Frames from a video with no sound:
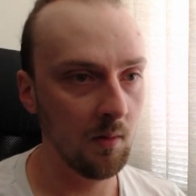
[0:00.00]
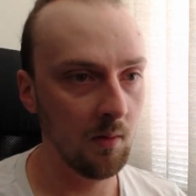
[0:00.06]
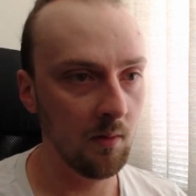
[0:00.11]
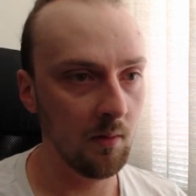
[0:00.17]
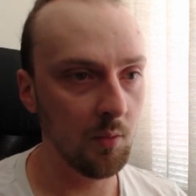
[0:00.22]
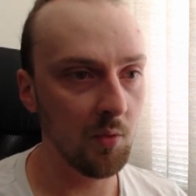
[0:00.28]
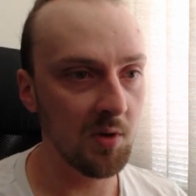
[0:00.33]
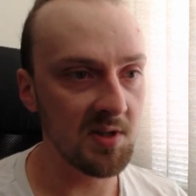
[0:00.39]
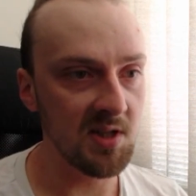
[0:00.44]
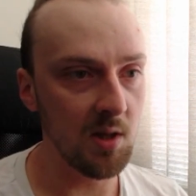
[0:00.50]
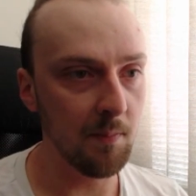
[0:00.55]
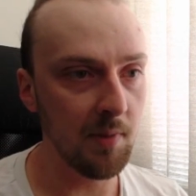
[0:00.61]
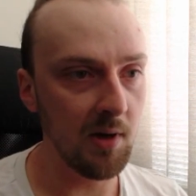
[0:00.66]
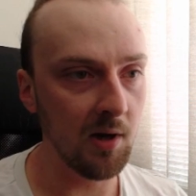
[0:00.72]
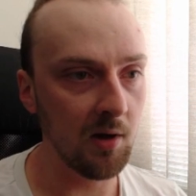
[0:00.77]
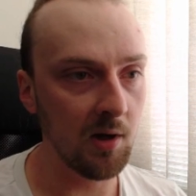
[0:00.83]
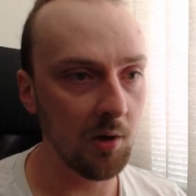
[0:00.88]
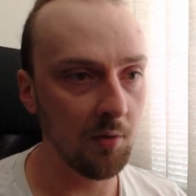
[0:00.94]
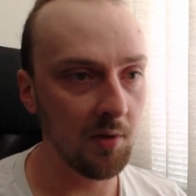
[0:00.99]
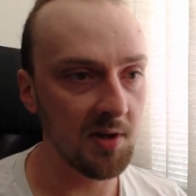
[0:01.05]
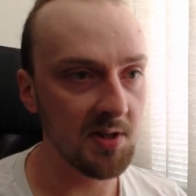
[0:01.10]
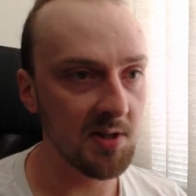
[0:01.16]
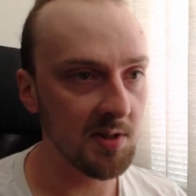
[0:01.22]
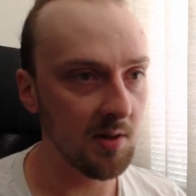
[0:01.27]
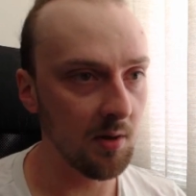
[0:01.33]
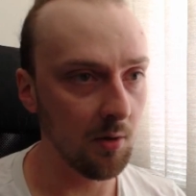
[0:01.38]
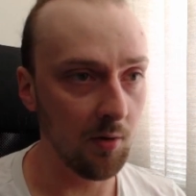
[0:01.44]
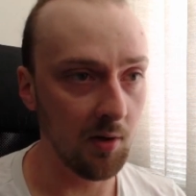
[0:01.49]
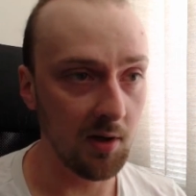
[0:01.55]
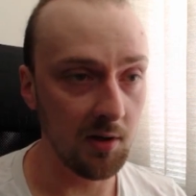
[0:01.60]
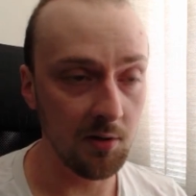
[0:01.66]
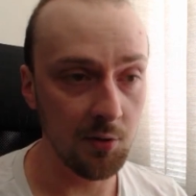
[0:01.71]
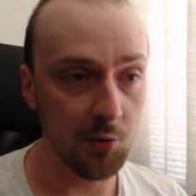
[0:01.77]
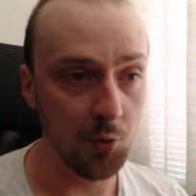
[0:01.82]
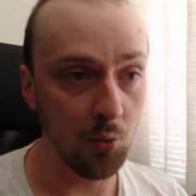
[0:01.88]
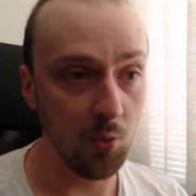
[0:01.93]
You can see the background is in
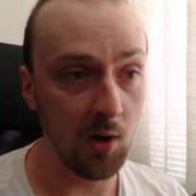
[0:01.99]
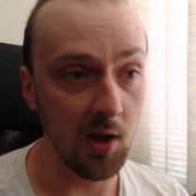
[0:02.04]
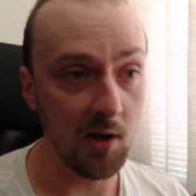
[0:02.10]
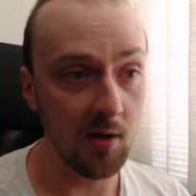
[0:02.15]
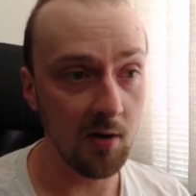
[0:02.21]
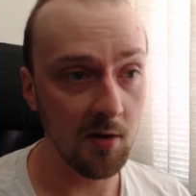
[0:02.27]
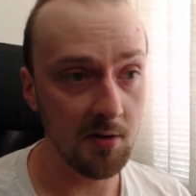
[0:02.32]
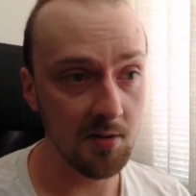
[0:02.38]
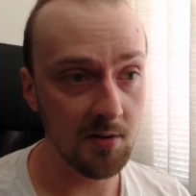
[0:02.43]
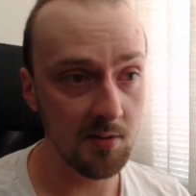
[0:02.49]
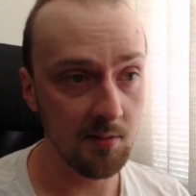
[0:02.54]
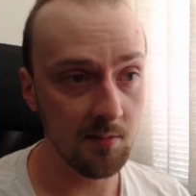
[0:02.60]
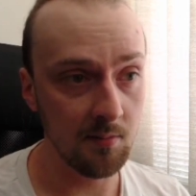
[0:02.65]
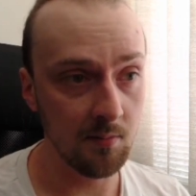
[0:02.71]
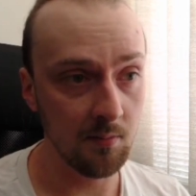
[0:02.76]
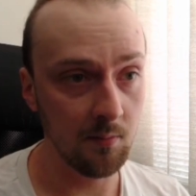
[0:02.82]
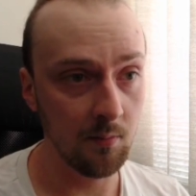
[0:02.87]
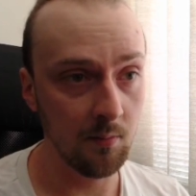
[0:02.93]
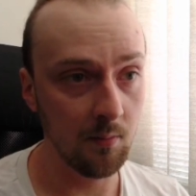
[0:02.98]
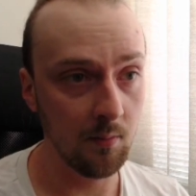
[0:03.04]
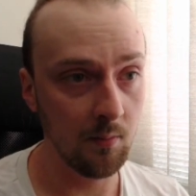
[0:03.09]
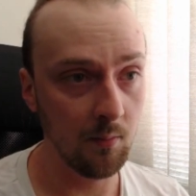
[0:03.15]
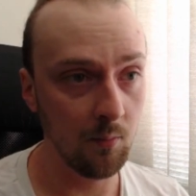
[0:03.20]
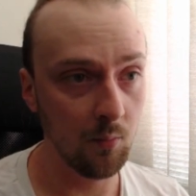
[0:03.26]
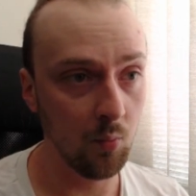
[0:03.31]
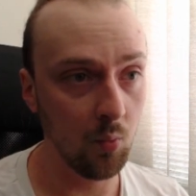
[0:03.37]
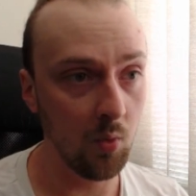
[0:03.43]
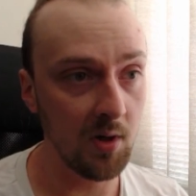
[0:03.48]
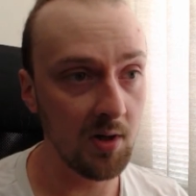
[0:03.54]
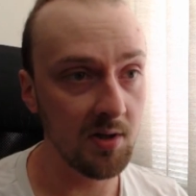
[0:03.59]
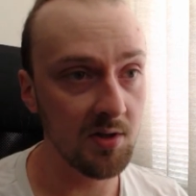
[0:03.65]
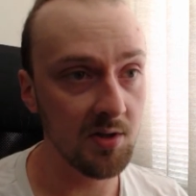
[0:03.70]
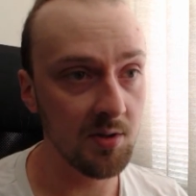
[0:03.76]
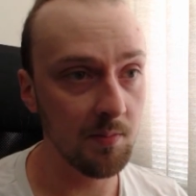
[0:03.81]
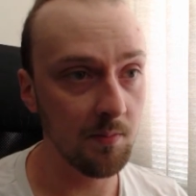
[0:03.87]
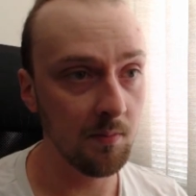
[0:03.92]
2 layers,
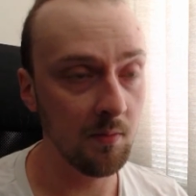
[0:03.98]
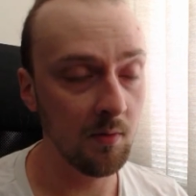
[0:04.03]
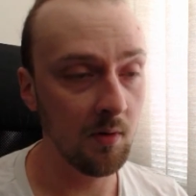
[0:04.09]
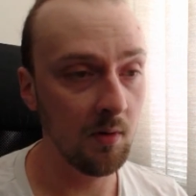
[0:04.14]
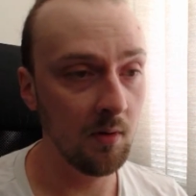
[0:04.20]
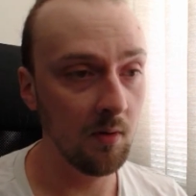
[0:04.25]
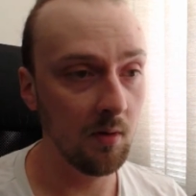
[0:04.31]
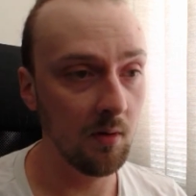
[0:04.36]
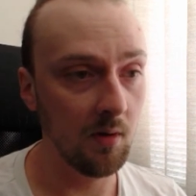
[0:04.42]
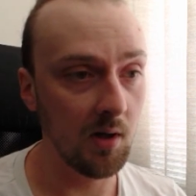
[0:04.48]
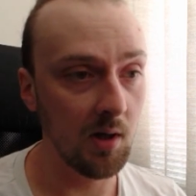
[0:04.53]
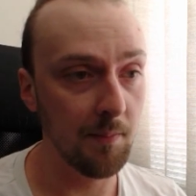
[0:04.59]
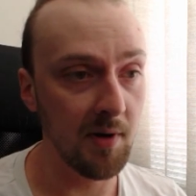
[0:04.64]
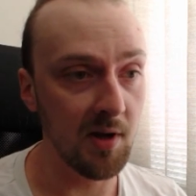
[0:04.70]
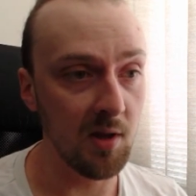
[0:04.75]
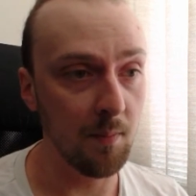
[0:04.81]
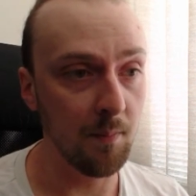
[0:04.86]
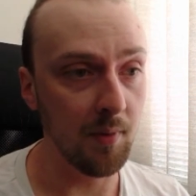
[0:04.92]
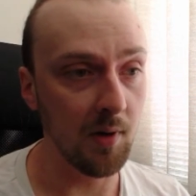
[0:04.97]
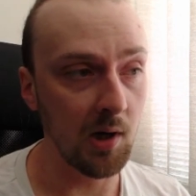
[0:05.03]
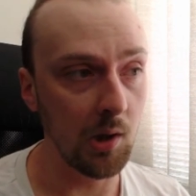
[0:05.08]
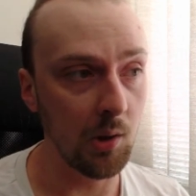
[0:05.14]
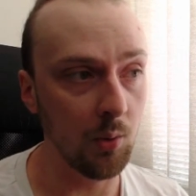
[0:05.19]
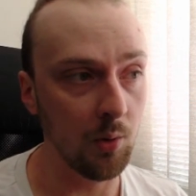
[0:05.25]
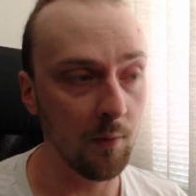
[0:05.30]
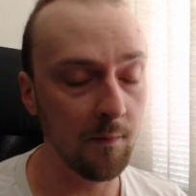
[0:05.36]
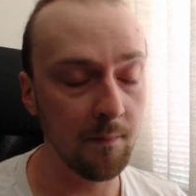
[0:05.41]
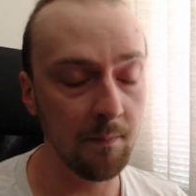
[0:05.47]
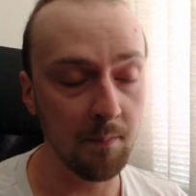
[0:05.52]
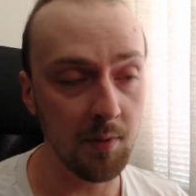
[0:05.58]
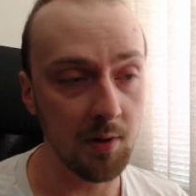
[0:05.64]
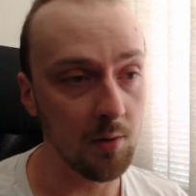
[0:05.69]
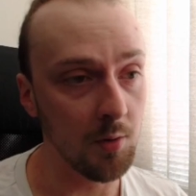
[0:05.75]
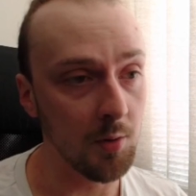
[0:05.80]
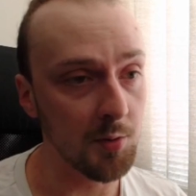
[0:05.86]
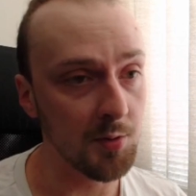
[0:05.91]
which I'm pretty proud of
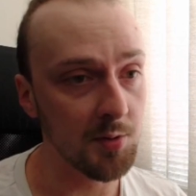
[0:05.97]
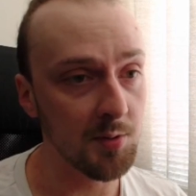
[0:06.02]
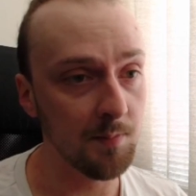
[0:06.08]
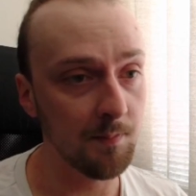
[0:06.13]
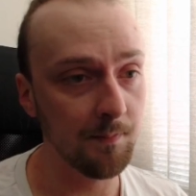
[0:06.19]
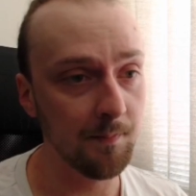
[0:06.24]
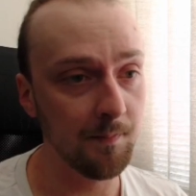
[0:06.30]
because